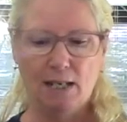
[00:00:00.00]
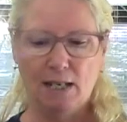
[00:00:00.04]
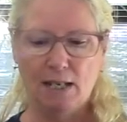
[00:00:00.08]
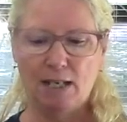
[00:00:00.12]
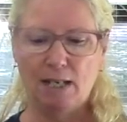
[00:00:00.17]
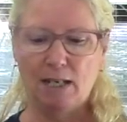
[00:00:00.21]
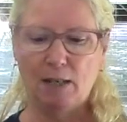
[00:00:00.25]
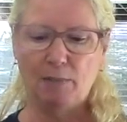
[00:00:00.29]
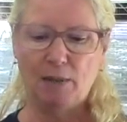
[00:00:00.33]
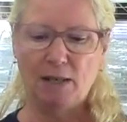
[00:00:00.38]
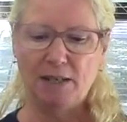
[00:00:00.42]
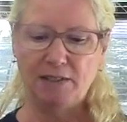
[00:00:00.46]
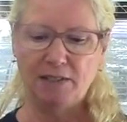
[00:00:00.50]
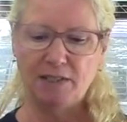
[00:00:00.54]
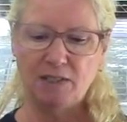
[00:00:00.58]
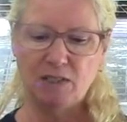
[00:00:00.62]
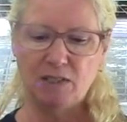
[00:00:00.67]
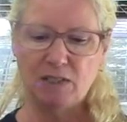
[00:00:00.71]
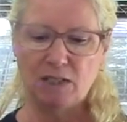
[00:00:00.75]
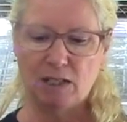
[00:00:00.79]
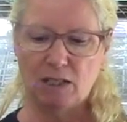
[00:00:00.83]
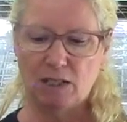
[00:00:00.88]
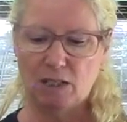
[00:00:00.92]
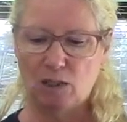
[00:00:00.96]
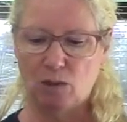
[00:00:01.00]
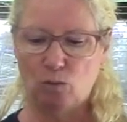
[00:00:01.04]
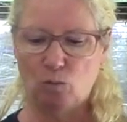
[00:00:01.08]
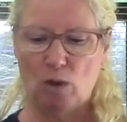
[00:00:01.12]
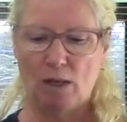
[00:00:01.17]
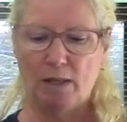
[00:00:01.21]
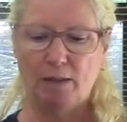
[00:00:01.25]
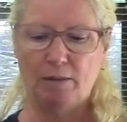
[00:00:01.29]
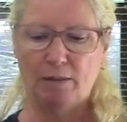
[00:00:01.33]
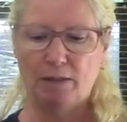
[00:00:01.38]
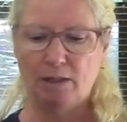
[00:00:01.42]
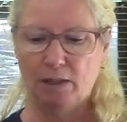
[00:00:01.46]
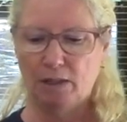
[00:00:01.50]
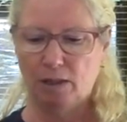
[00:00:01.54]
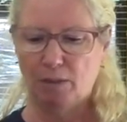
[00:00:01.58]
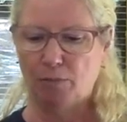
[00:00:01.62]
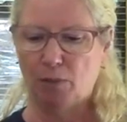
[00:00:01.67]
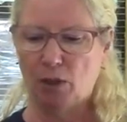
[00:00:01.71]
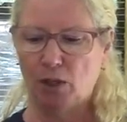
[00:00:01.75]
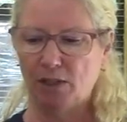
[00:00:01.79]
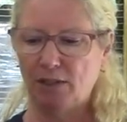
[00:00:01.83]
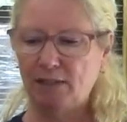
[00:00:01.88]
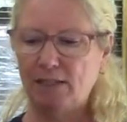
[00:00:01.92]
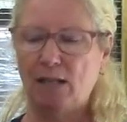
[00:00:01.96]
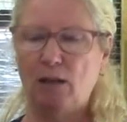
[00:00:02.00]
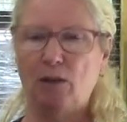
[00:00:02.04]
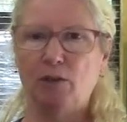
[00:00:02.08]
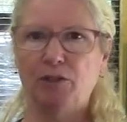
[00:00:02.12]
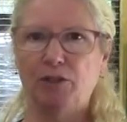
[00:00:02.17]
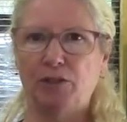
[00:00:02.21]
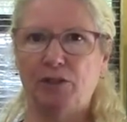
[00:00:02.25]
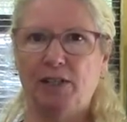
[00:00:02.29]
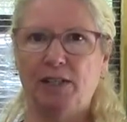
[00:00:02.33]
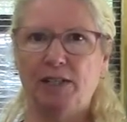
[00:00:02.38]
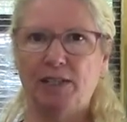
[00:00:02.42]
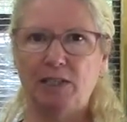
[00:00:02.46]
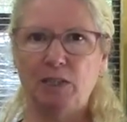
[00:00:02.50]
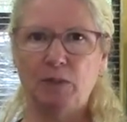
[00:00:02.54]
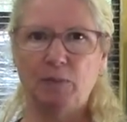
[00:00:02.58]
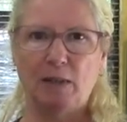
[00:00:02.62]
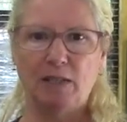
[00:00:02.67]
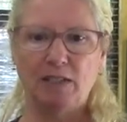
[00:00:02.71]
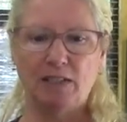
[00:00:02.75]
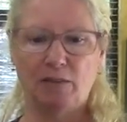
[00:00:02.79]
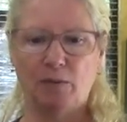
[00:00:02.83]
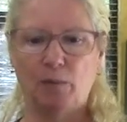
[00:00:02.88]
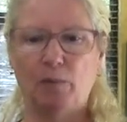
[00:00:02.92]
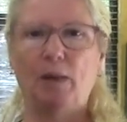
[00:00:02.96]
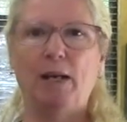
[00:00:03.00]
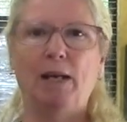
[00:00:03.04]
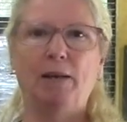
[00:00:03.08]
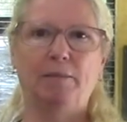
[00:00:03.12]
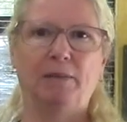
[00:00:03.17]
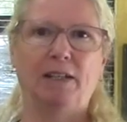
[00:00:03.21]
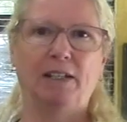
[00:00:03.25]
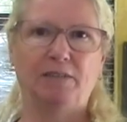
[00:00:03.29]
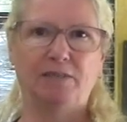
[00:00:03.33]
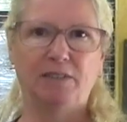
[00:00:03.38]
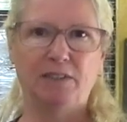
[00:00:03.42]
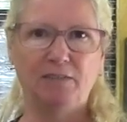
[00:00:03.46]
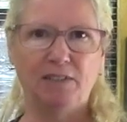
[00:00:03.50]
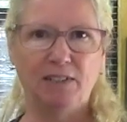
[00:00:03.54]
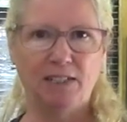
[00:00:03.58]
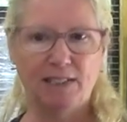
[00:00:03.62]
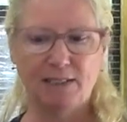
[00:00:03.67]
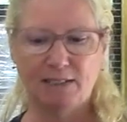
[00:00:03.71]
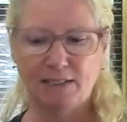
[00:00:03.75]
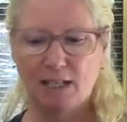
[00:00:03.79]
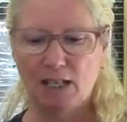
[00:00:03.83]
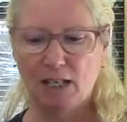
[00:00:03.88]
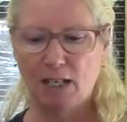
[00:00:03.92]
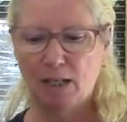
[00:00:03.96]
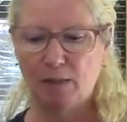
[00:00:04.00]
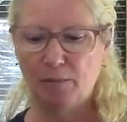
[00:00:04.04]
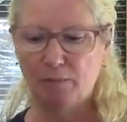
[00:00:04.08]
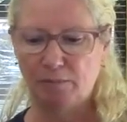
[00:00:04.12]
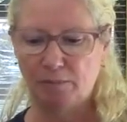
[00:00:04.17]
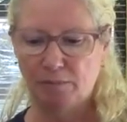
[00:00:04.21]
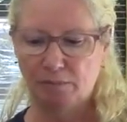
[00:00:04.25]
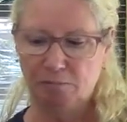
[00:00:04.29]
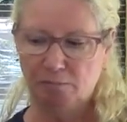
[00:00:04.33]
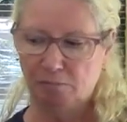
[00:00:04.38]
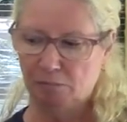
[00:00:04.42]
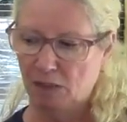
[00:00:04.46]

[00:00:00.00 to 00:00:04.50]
And I buy these white bar towels. They're inexpensive. I buy them like 50 at a time.